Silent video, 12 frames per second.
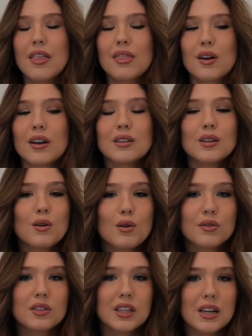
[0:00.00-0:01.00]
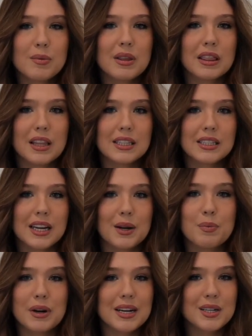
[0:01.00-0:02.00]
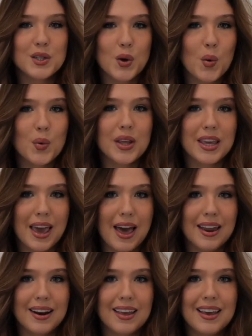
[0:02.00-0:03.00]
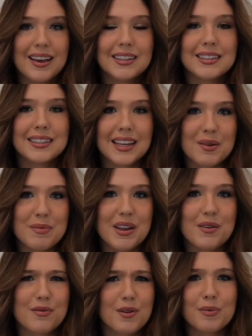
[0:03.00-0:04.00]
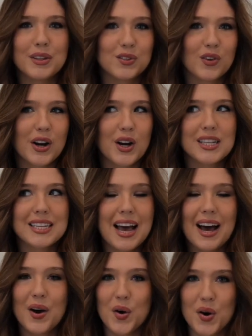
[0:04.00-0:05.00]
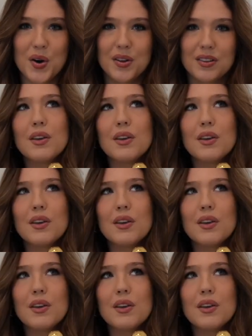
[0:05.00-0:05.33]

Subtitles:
There is a note of cinnamon listed, but I don't get cinnamon from this fragrance at all.